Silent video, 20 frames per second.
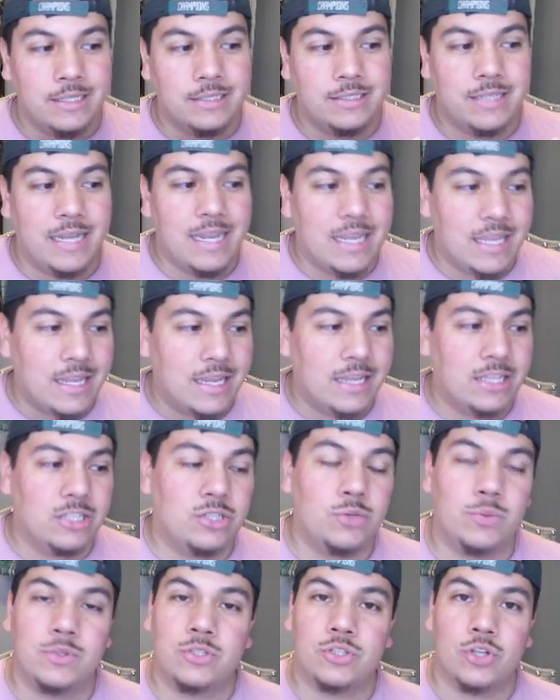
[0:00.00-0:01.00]
taking
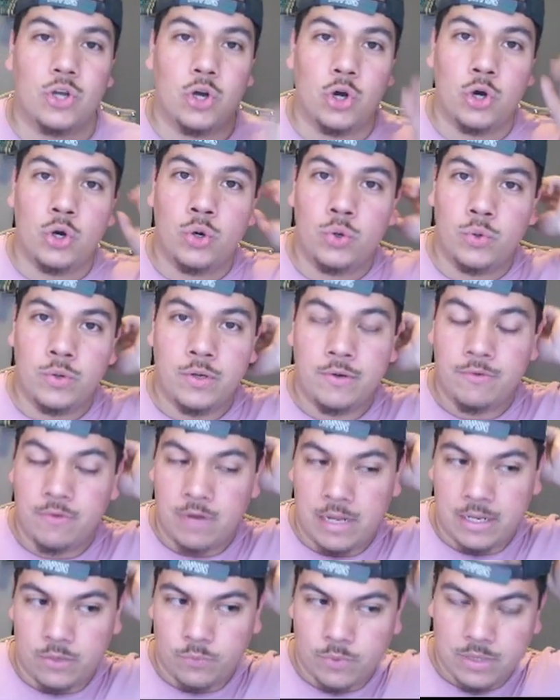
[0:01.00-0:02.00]
into its own
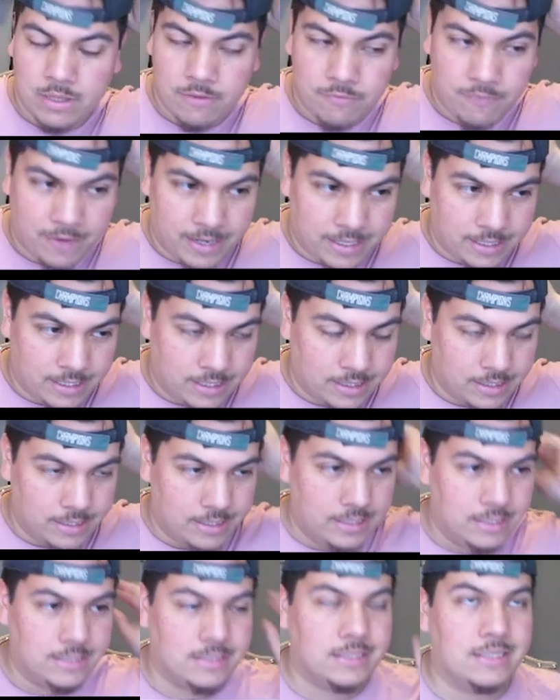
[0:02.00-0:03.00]
and really finding
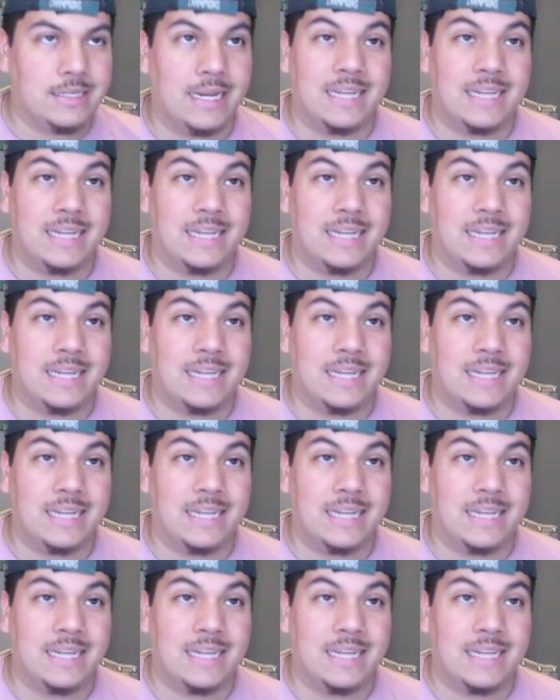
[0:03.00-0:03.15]
its